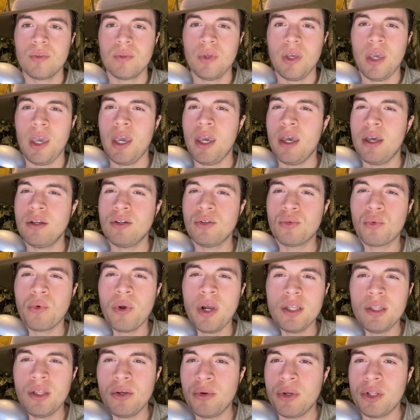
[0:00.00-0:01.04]
And
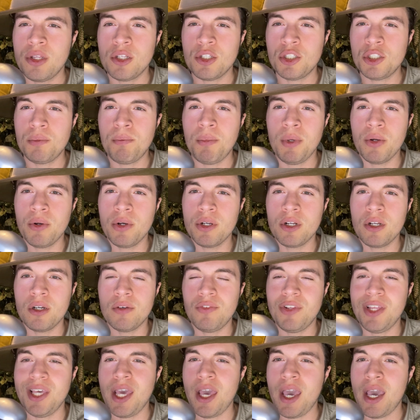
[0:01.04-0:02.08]
rather in the spirit of
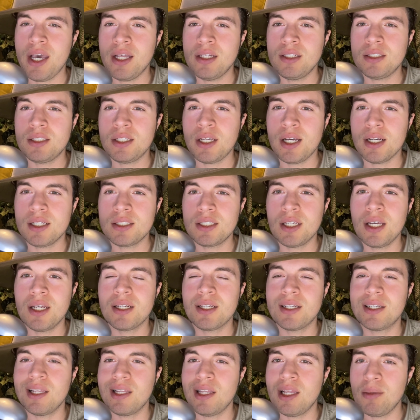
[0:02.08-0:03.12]
the Anzacs at
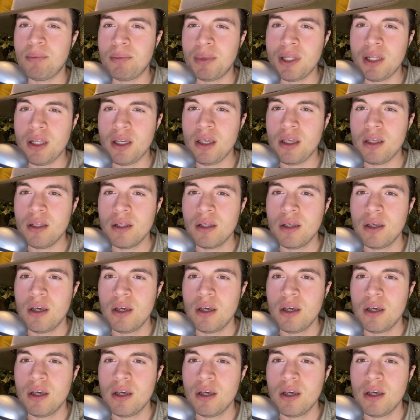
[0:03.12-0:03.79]
Gallipoli,